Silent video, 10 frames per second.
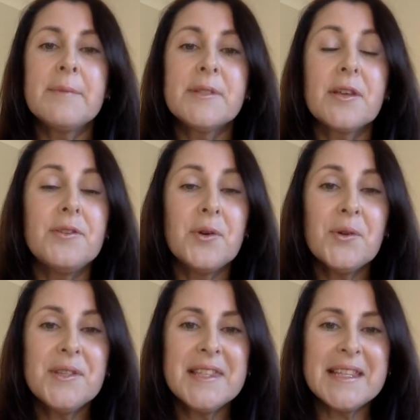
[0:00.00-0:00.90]
So
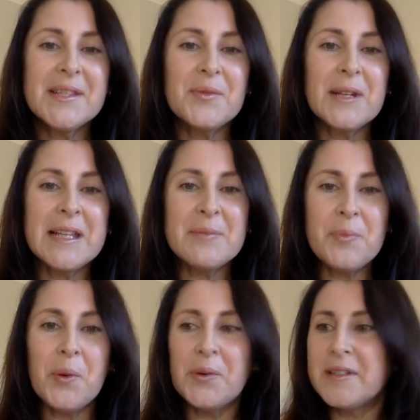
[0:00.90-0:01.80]
those things are really
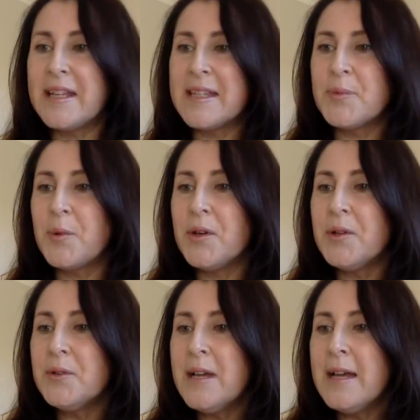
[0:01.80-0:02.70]
important as
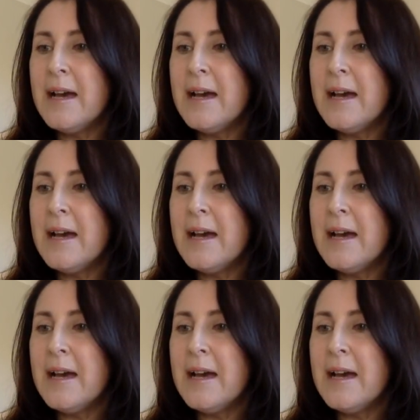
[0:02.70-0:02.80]
well.